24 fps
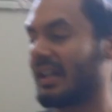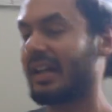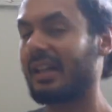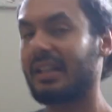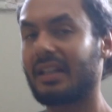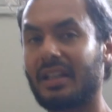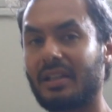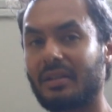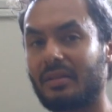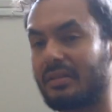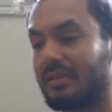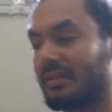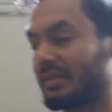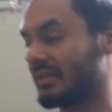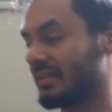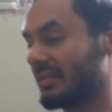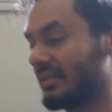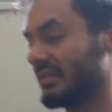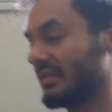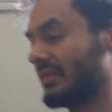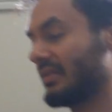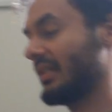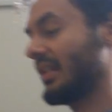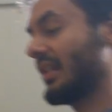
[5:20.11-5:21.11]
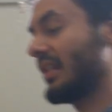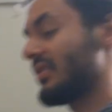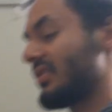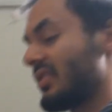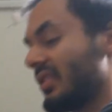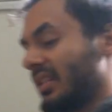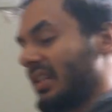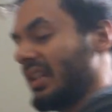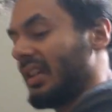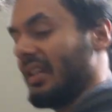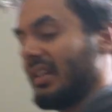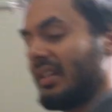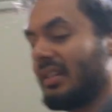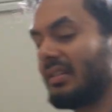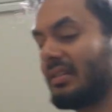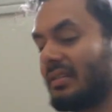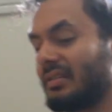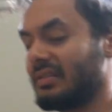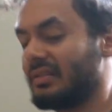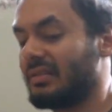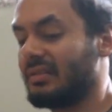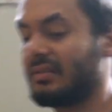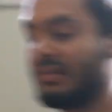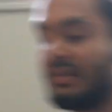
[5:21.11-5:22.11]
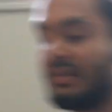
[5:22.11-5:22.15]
I like educating, so